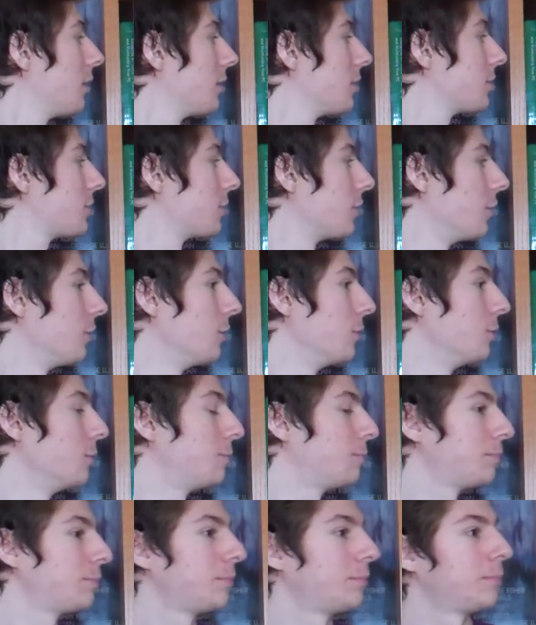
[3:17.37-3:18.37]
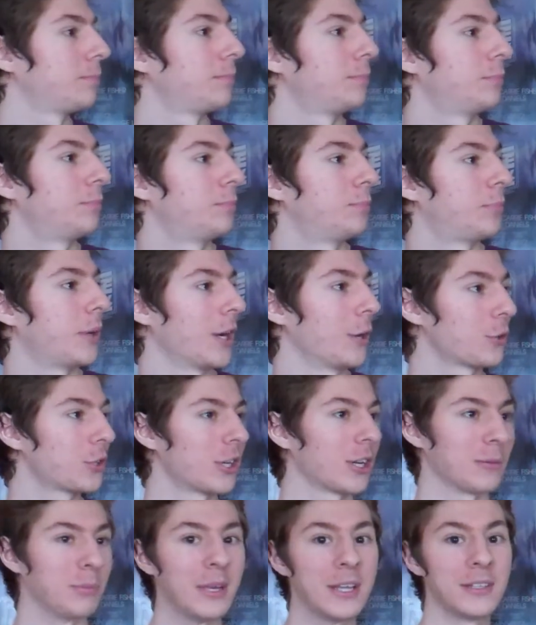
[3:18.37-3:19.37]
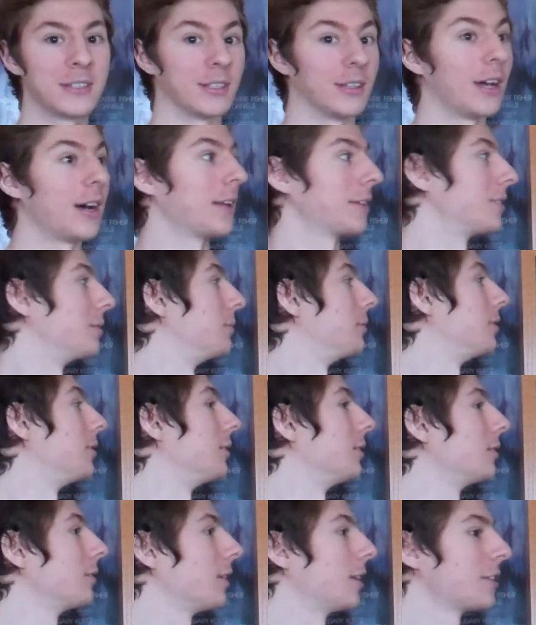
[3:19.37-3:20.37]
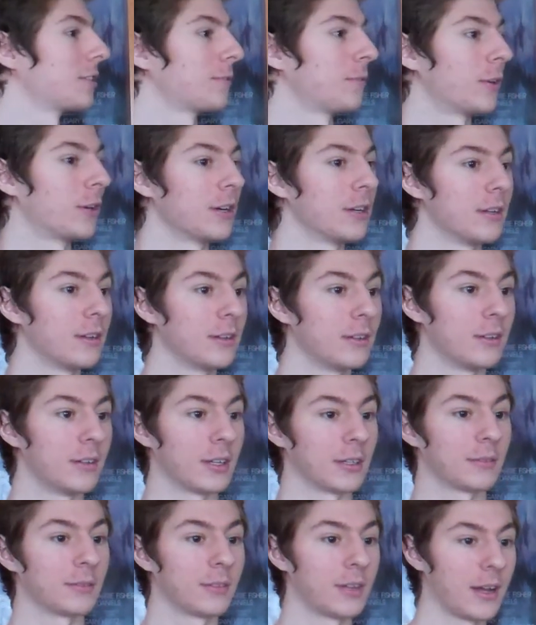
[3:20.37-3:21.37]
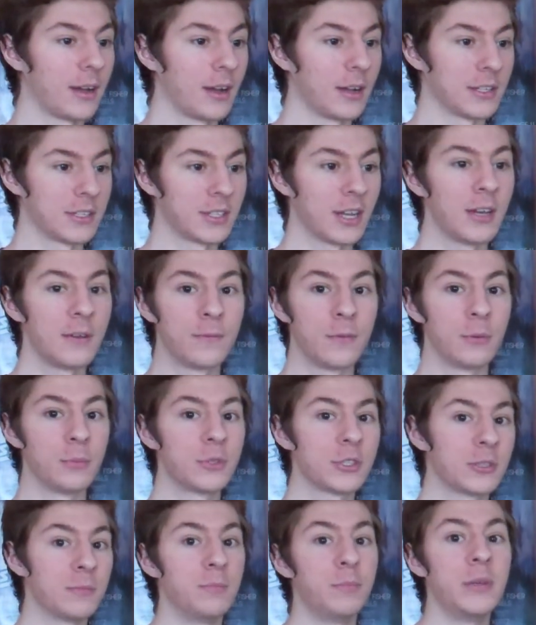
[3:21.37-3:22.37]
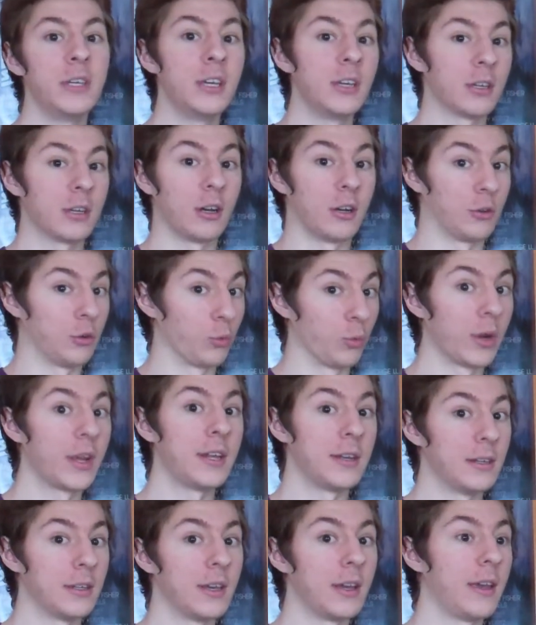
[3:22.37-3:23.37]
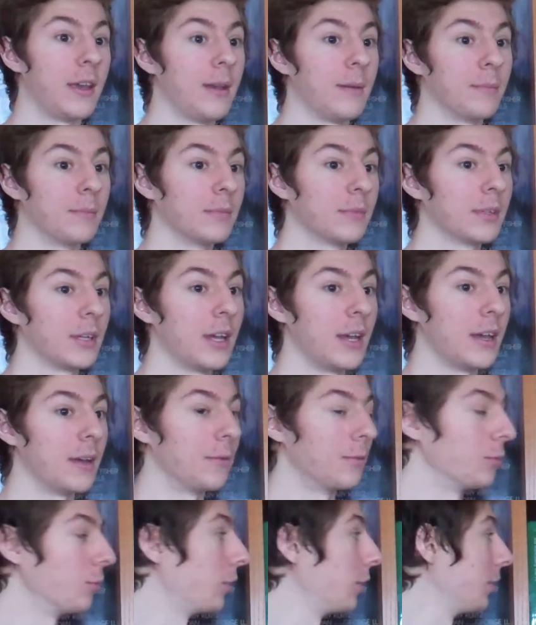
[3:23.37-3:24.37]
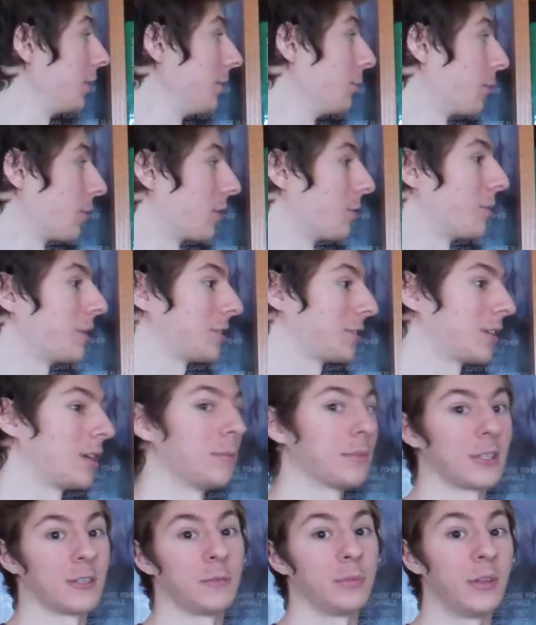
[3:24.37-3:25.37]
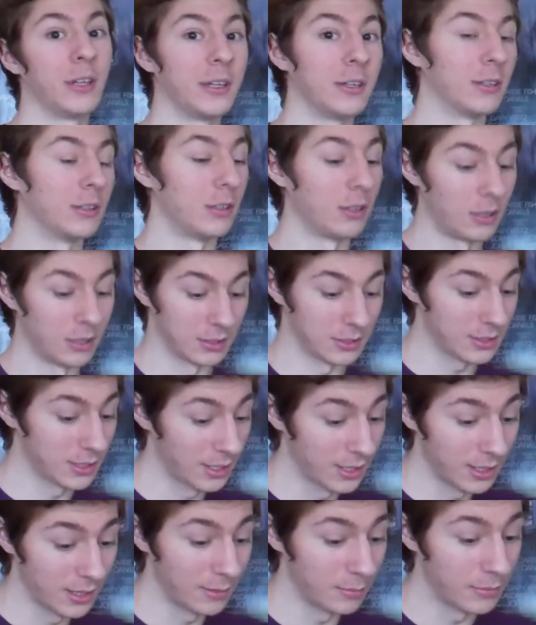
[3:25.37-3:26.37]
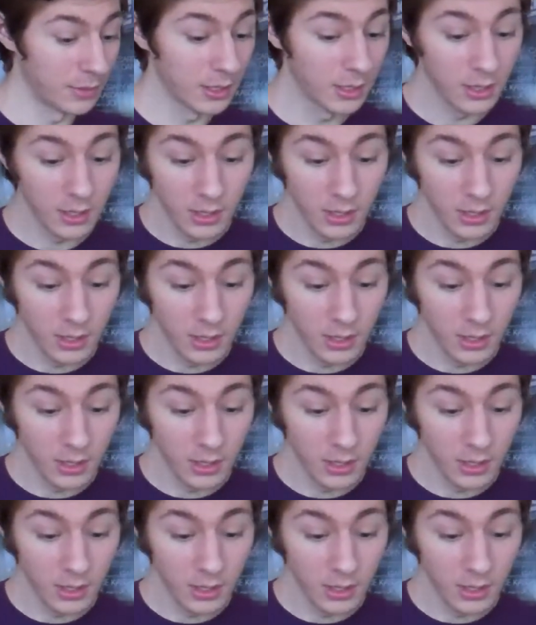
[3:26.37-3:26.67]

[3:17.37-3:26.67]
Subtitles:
So, BioShock means a lot to me. As far, like, aside from just being a great game, and really one of the best games I've played in a long time,